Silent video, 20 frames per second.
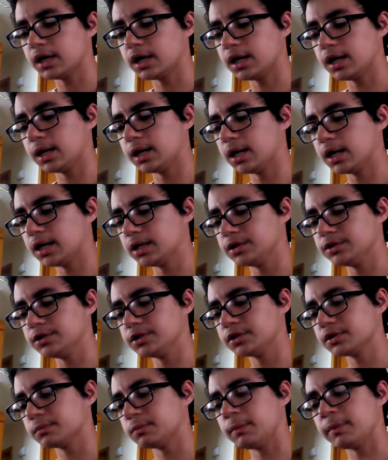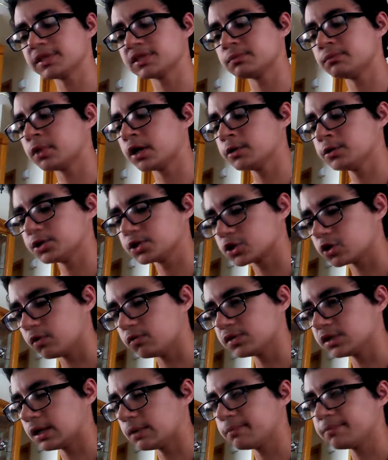the momentum bar just
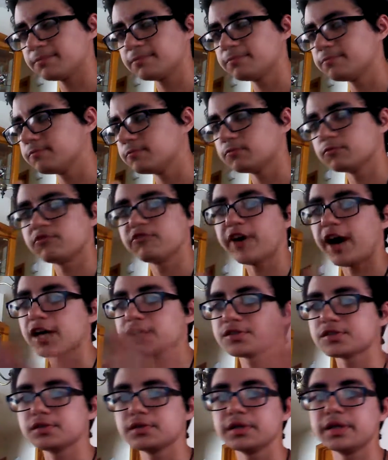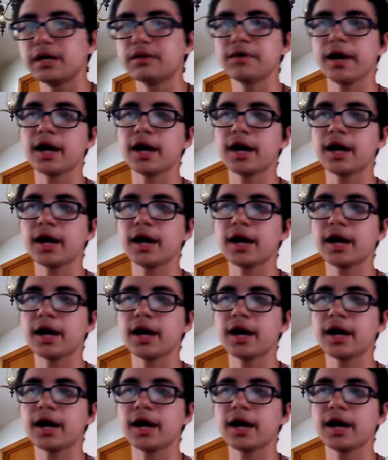goes up faster than ever.